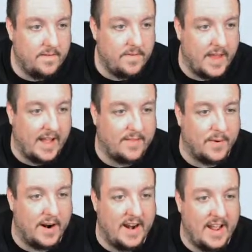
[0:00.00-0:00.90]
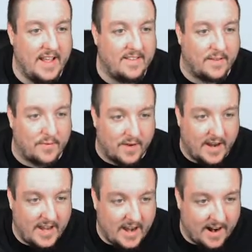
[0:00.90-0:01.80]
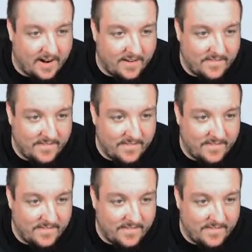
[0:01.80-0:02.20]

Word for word: That's where it is. It's right here.